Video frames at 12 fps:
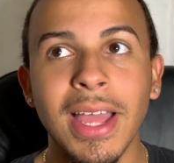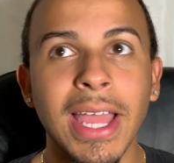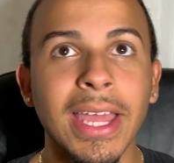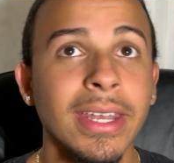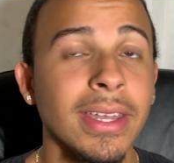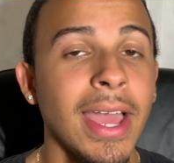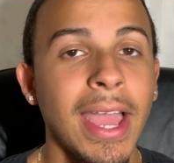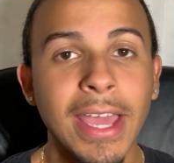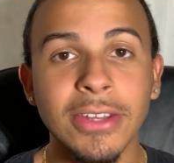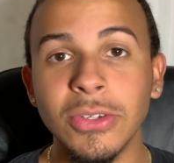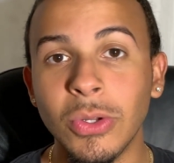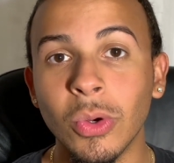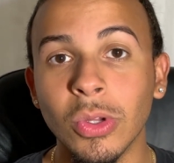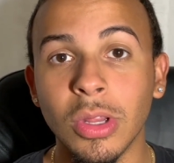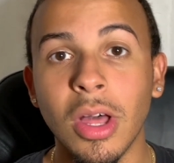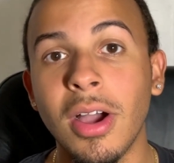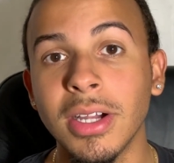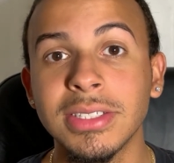And I had the door
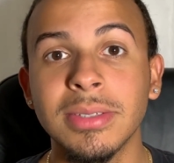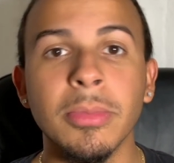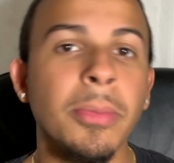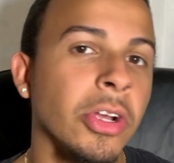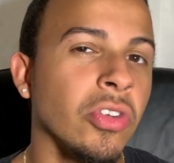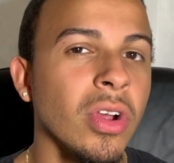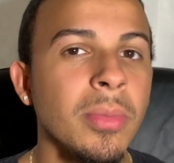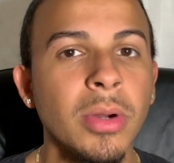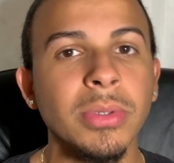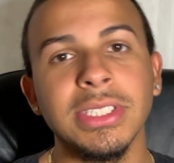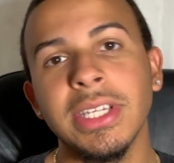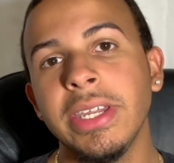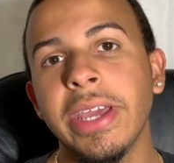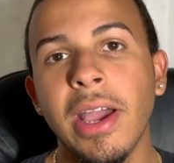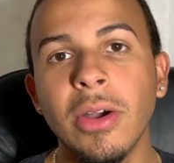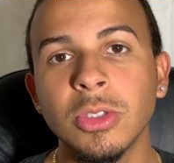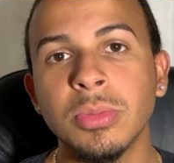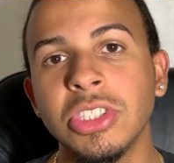locked, but my grandma was in the
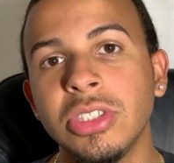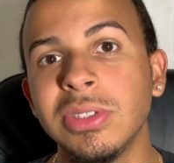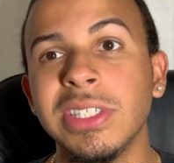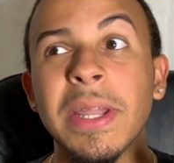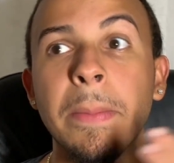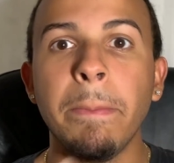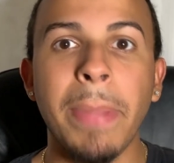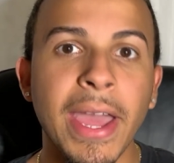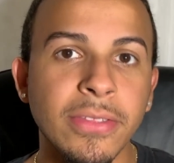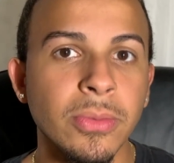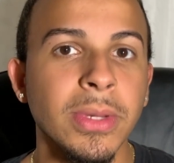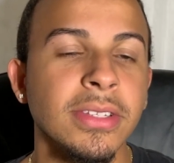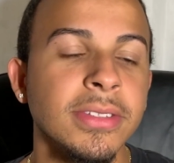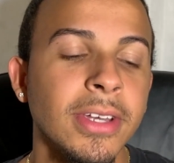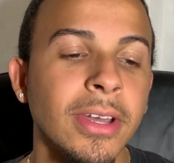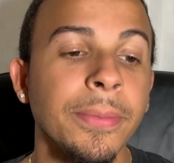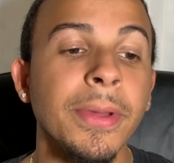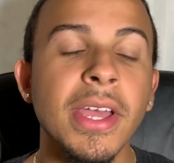house, but she was in the bathroom at the
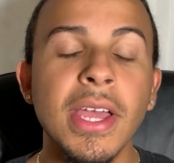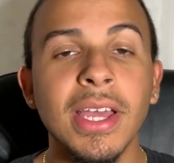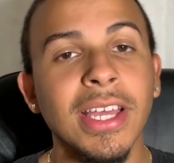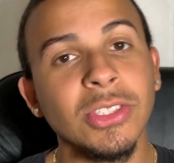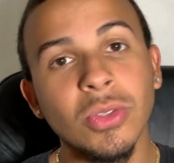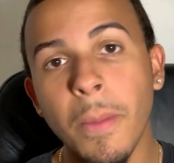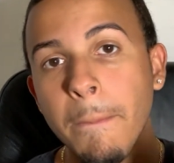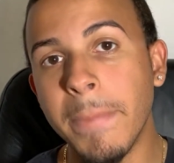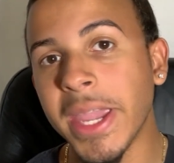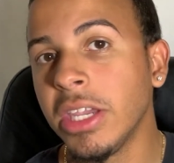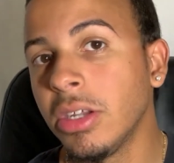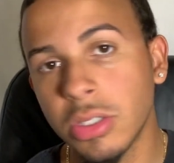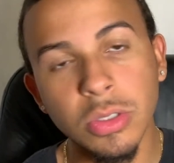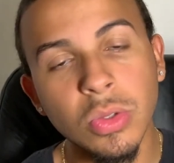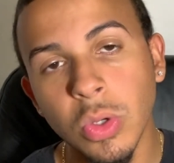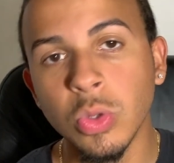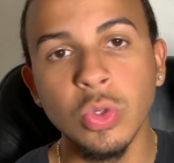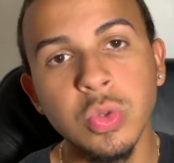time. And so I'm banging on the
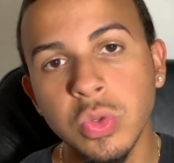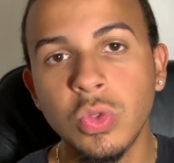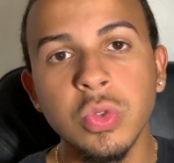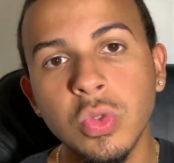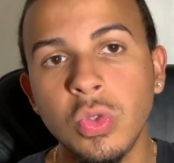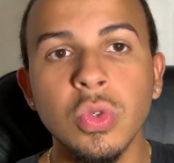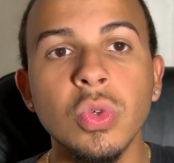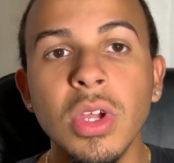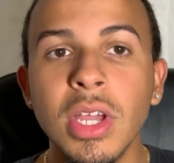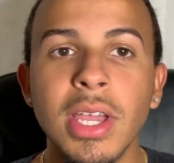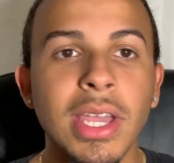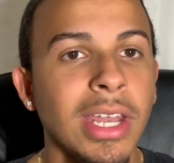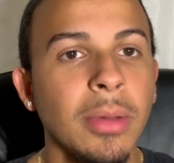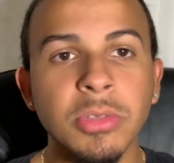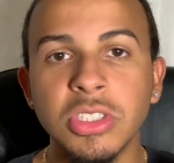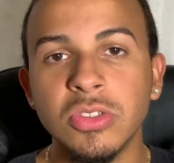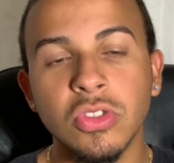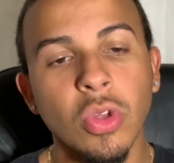door, and
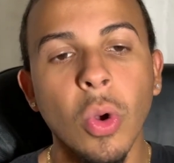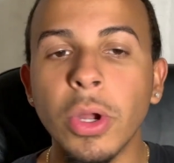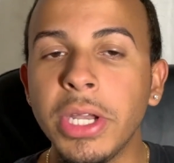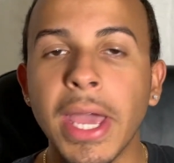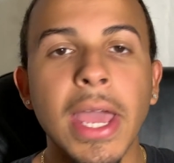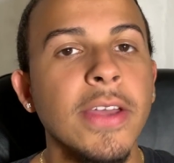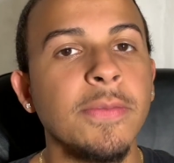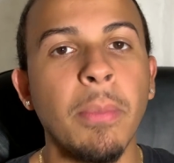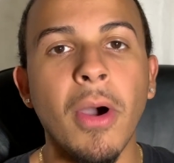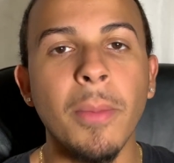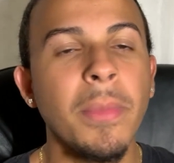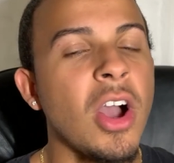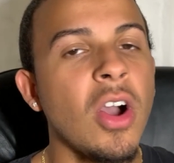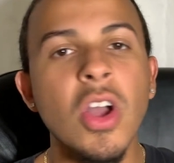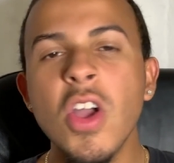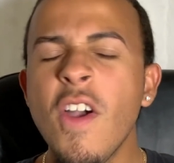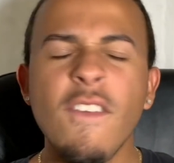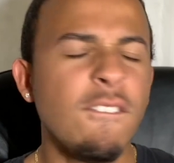I'm just throwing the F-bomb out.